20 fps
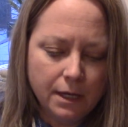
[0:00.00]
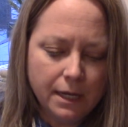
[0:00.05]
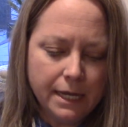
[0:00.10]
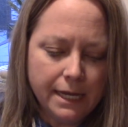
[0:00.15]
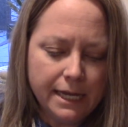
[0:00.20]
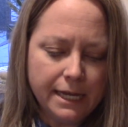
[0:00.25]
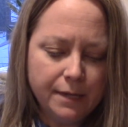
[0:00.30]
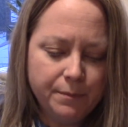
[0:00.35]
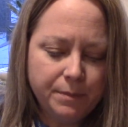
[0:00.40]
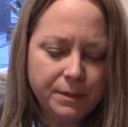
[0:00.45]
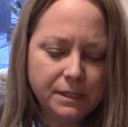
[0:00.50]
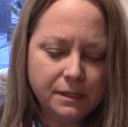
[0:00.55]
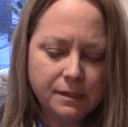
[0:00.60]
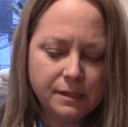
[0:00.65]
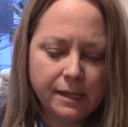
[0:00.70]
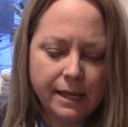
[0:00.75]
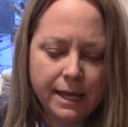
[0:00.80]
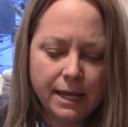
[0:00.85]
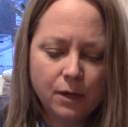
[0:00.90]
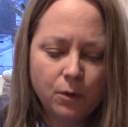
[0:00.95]
He'd been
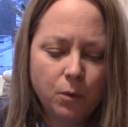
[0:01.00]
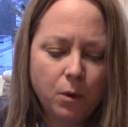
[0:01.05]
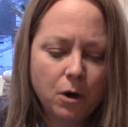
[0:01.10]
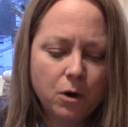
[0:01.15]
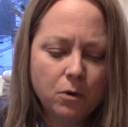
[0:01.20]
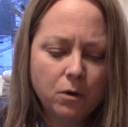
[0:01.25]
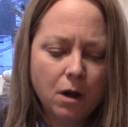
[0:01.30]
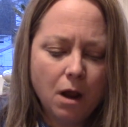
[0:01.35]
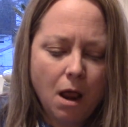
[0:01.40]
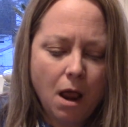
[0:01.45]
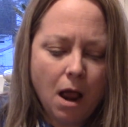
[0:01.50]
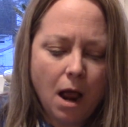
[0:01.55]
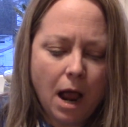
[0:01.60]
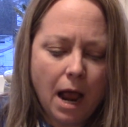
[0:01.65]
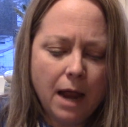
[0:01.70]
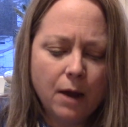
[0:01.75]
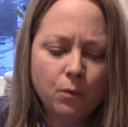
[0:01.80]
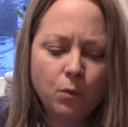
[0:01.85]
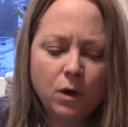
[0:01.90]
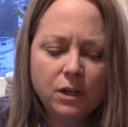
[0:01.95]
saying, quote,
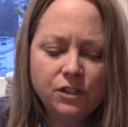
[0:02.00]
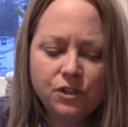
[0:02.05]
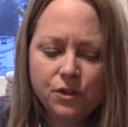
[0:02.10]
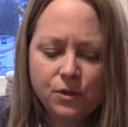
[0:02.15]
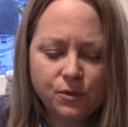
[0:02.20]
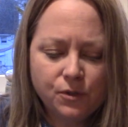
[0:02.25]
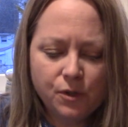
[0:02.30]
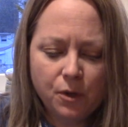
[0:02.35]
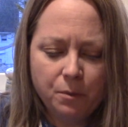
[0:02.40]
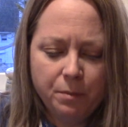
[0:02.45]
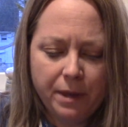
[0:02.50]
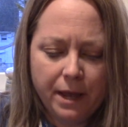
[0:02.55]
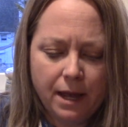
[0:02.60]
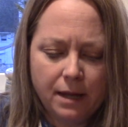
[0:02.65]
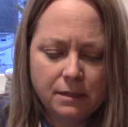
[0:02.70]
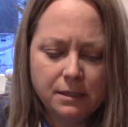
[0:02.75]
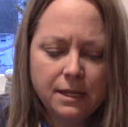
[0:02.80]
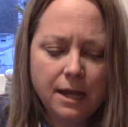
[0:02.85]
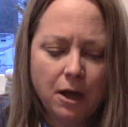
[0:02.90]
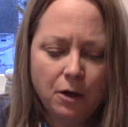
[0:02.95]
I want you so
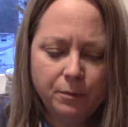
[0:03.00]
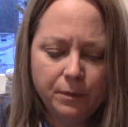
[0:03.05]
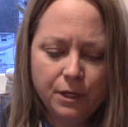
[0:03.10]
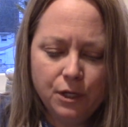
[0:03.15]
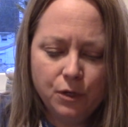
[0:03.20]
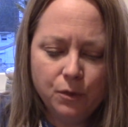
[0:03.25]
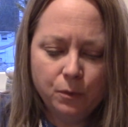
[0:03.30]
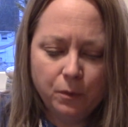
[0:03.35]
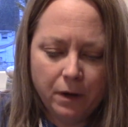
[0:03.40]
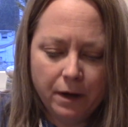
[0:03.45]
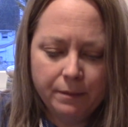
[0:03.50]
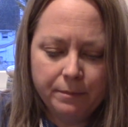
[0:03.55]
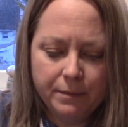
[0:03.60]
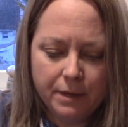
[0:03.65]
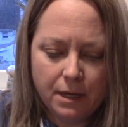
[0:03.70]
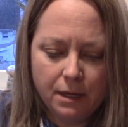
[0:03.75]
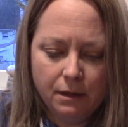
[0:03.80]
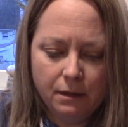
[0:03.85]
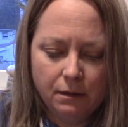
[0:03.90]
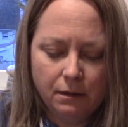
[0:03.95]
bad, tell me you want
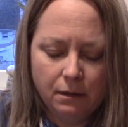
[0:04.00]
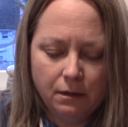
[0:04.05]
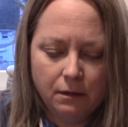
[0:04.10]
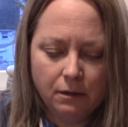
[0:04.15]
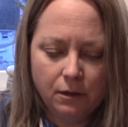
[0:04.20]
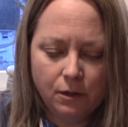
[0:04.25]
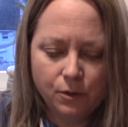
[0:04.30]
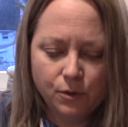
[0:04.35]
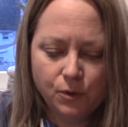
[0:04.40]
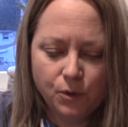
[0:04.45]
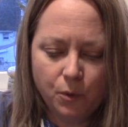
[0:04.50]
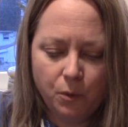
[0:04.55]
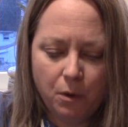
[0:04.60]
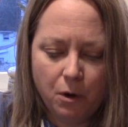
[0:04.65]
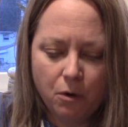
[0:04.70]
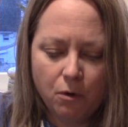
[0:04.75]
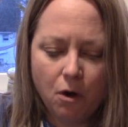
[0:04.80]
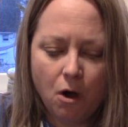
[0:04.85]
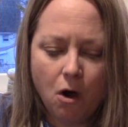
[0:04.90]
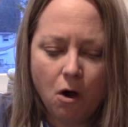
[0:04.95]
me, close
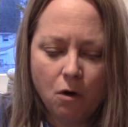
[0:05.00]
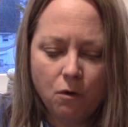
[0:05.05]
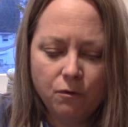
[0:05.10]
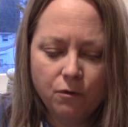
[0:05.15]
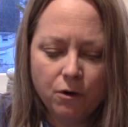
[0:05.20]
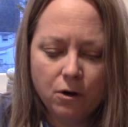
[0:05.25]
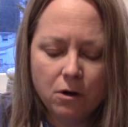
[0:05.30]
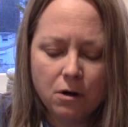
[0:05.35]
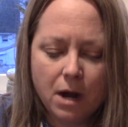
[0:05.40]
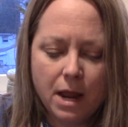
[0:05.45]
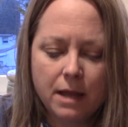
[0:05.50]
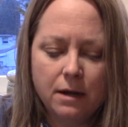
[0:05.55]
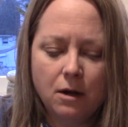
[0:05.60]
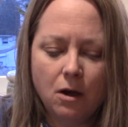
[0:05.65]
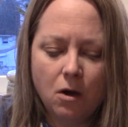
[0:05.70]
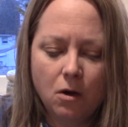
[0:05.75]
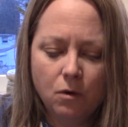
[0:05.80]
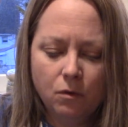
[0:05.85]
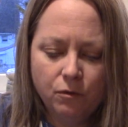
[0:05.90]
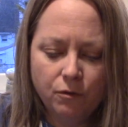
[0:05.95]
quote, over and
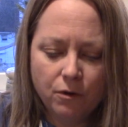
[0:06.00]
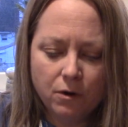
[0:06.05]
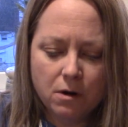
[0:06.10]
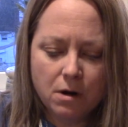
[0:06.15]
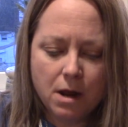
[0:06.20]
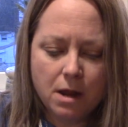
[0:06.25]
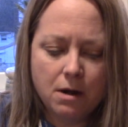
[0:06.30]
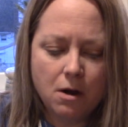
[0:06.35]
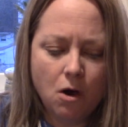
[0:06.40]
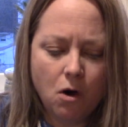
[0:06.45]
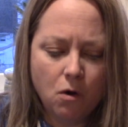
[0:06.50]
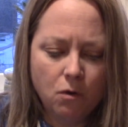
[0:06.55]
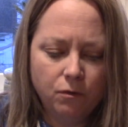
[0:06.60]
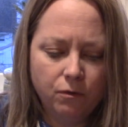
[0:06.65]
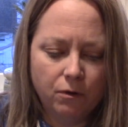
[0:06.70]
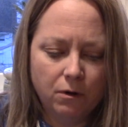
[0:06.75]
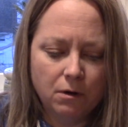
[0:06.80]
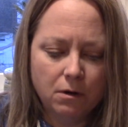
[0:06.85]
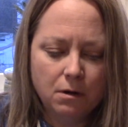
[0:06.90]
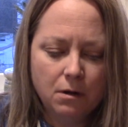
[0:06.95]
over and
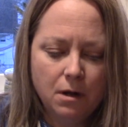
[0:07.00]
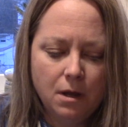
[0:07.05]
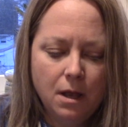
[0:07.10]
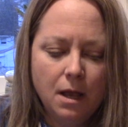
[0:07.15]
over.